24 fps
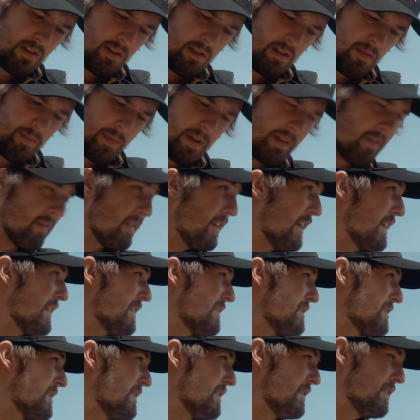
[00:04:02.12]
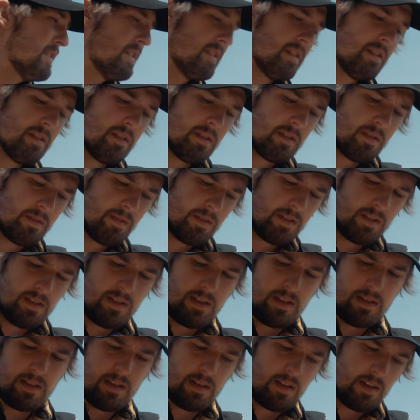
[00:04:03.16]
all my flights. So what's the
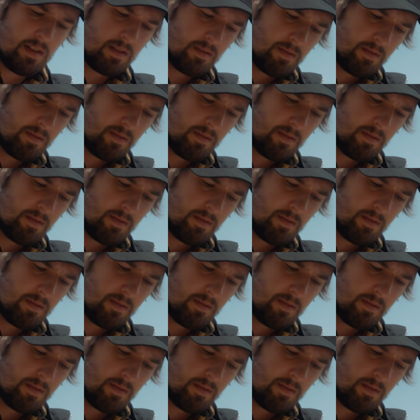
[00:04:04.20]
date today?